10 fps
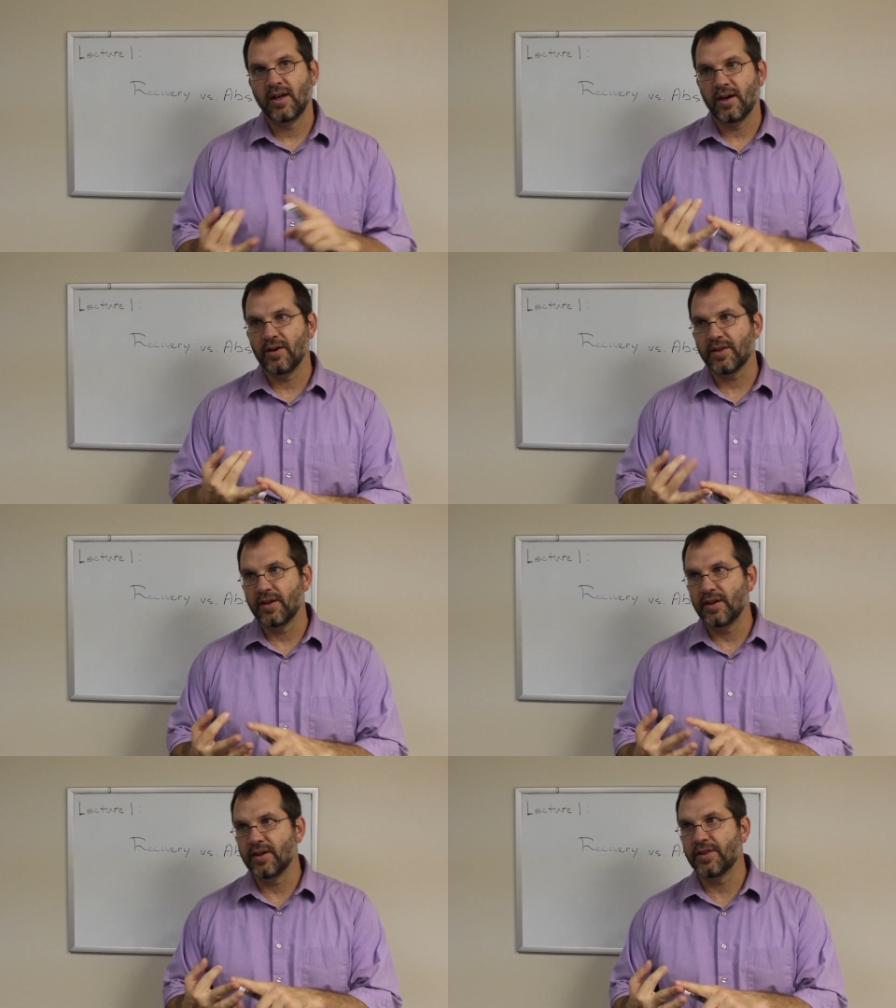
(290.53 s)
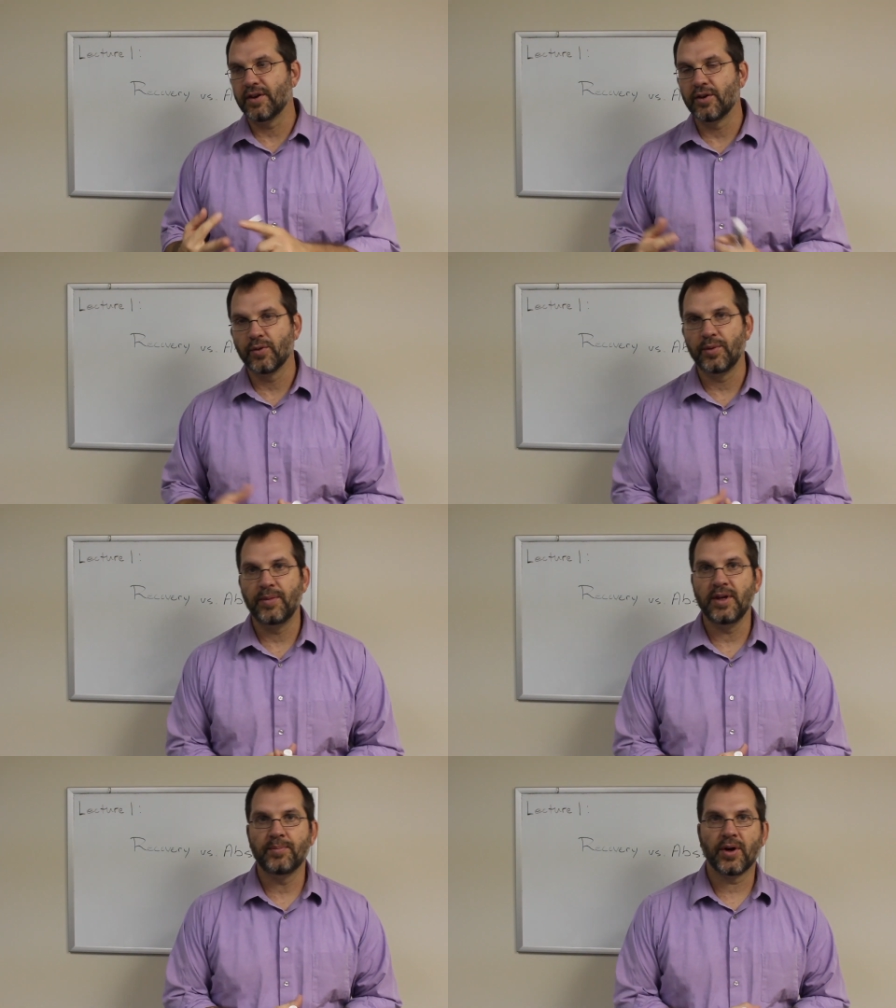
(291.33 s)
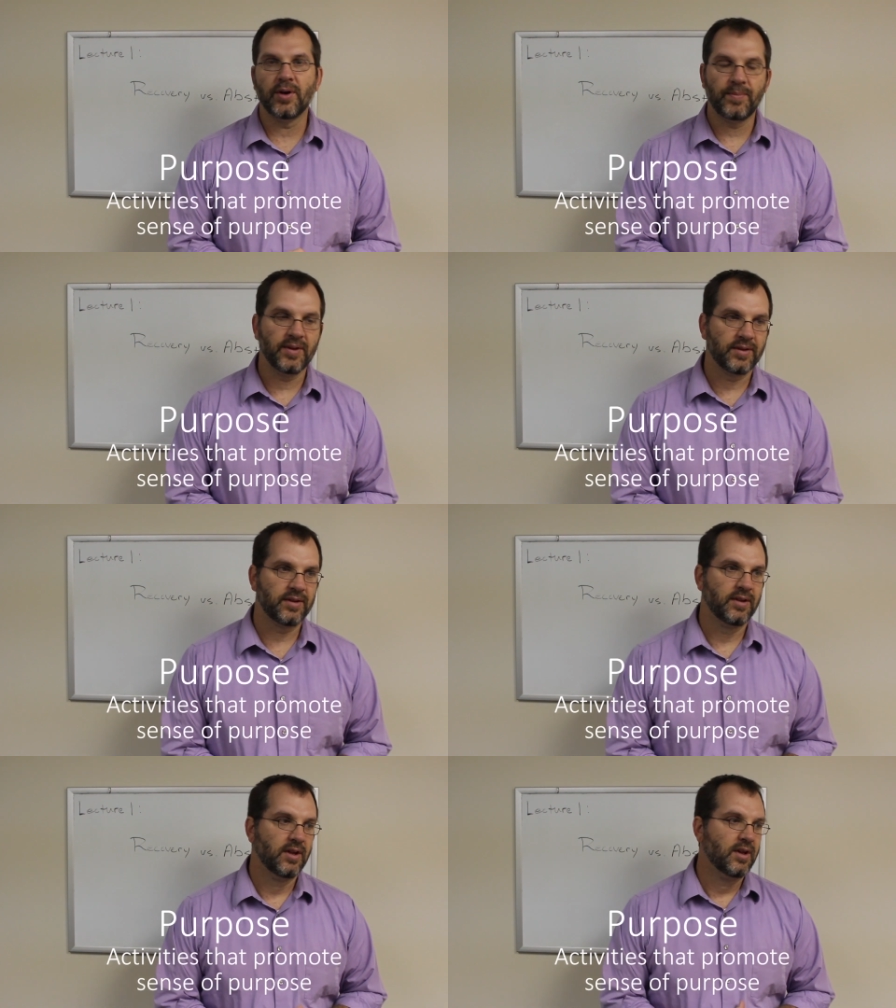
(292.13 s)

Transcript: health, and then the third would be purpose.